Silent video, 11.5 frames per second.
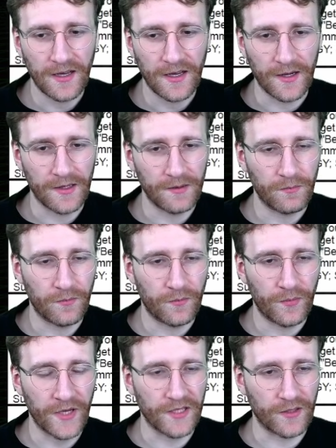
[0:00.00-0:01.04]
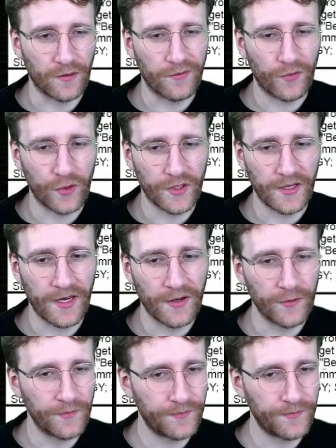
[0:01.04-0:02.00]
I better go for it now.